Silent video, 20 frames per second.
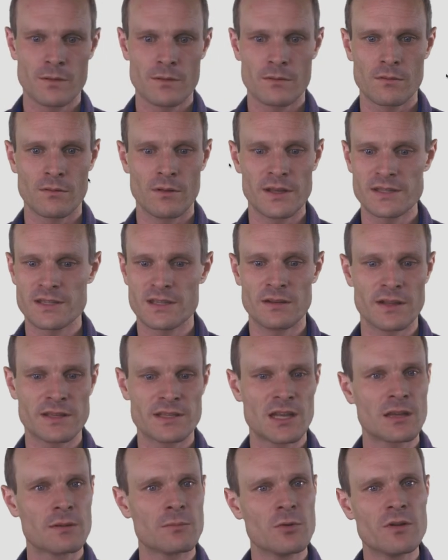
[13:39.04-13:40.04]
let's
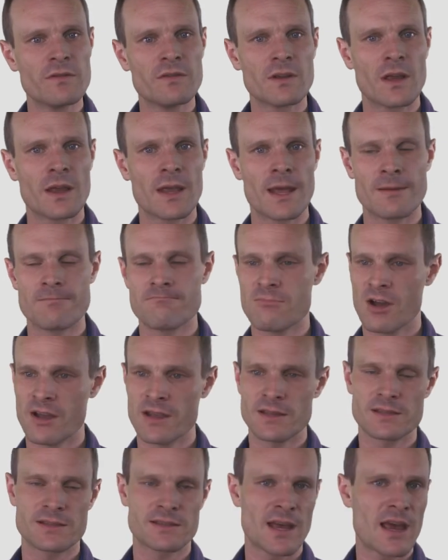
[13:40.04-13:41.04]
get them moving again. I
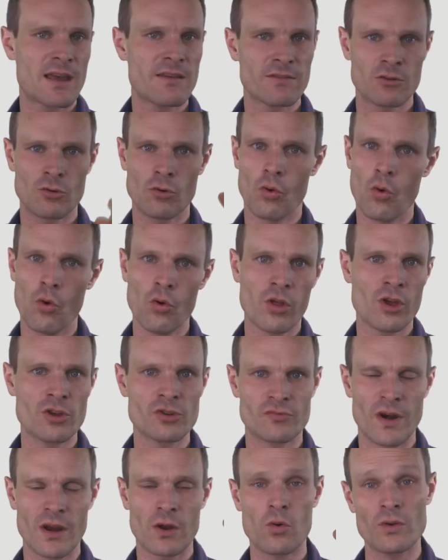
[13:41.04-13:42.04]
hit save, and all
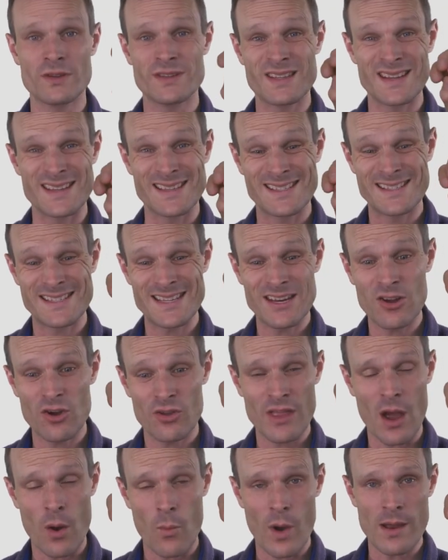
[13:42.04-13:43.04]
those records that are sitting
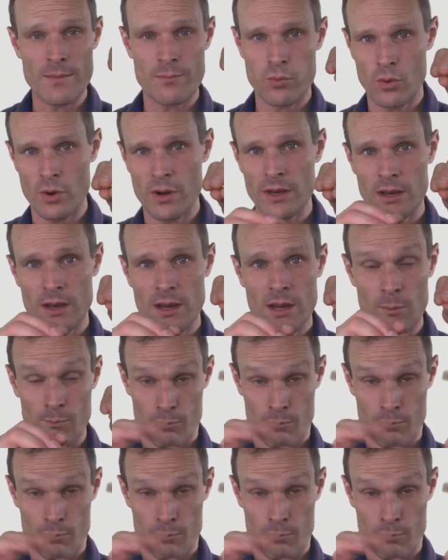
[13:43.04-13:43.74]
on that wait point